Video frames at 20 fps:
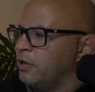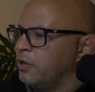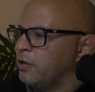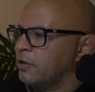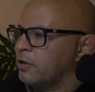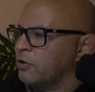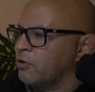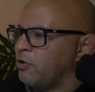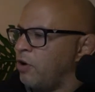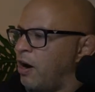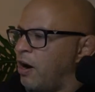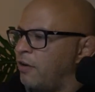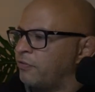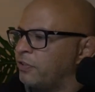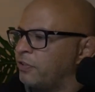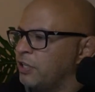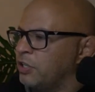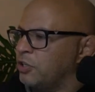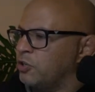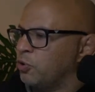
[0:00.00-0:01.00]
Graft.
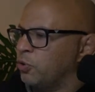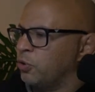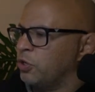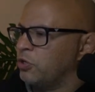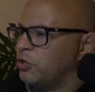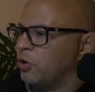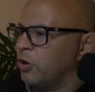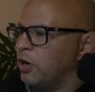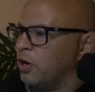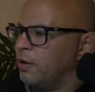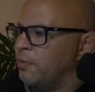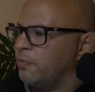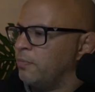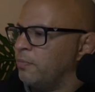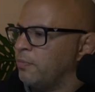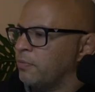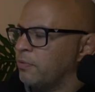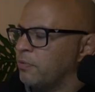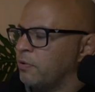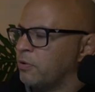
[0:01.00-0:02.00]
Enjoy your time.
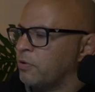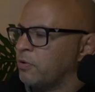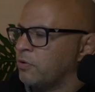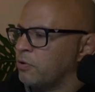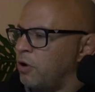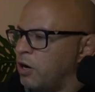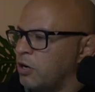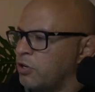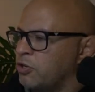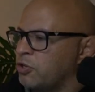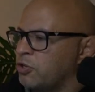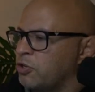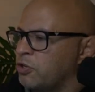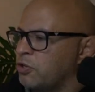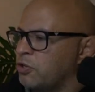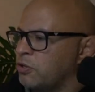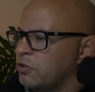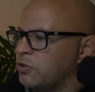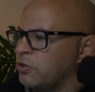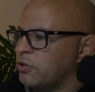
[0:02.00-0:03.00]
Crush
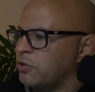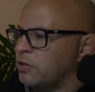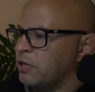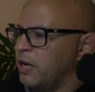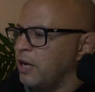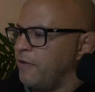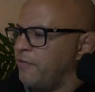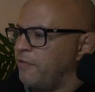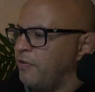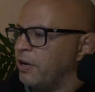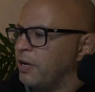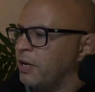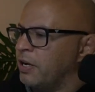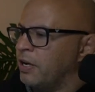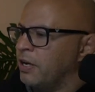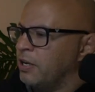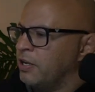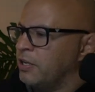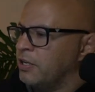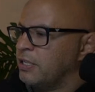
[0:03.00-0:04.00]
every."
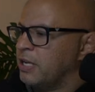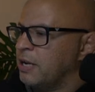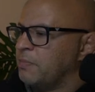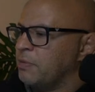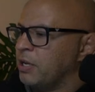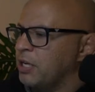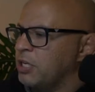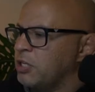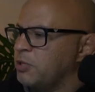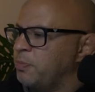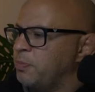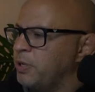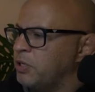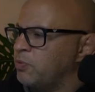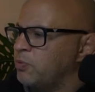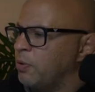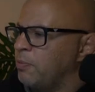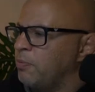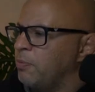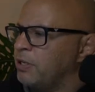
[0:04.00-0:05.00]
Sam Gillespie. It's what
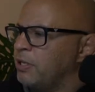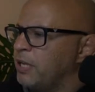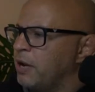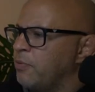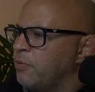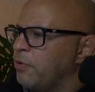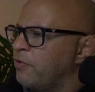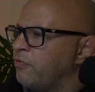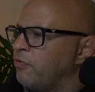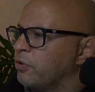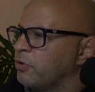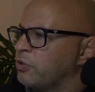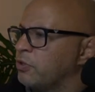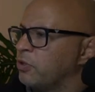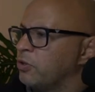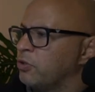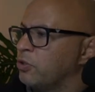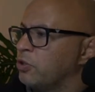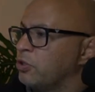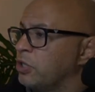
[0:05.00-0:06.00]
my dad would have wanted.
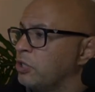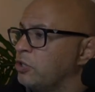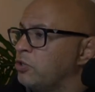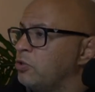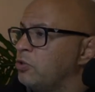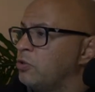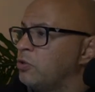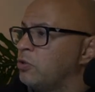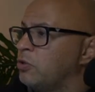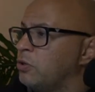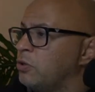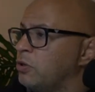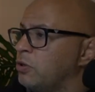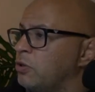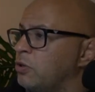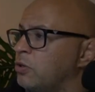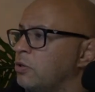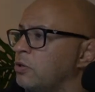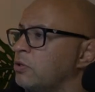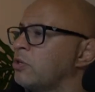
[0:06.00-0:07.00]

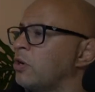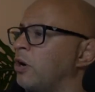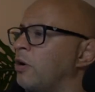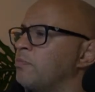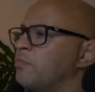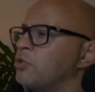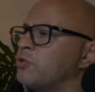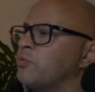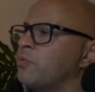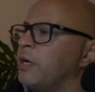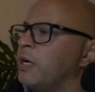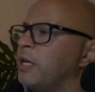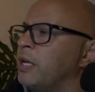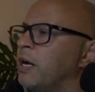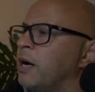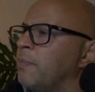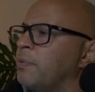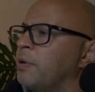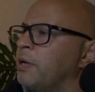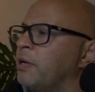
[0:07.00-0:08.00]
So I'm just reading up
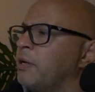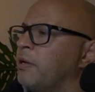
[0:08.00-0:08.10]
here.